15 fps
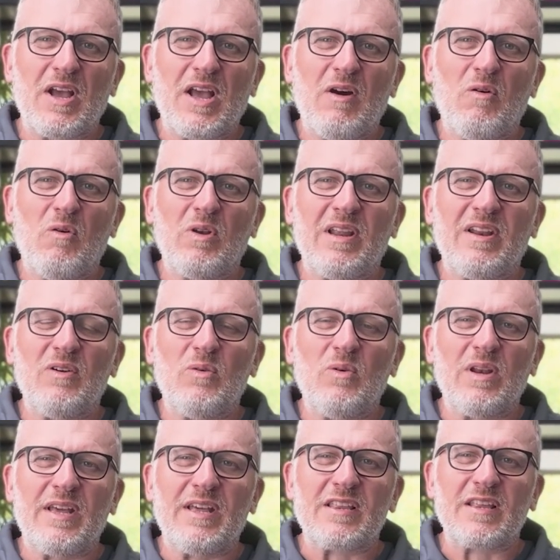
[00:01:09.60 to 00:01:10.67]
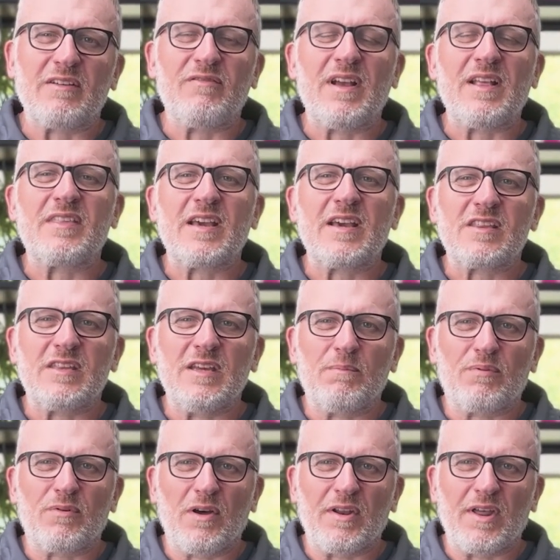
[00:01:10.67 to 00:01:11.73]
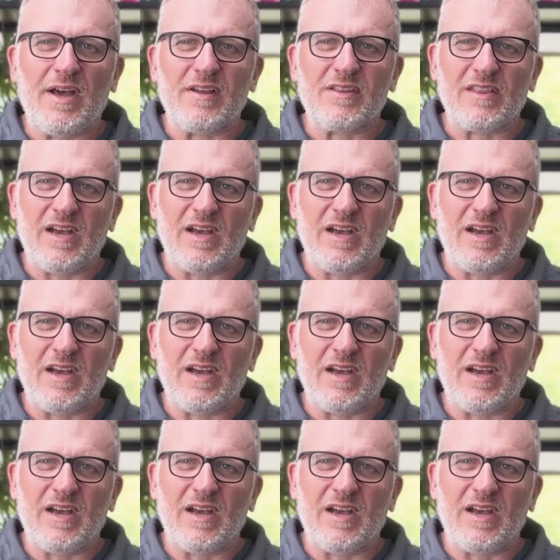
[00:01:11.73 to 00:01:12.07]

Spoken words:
all in all, it's a fantastic product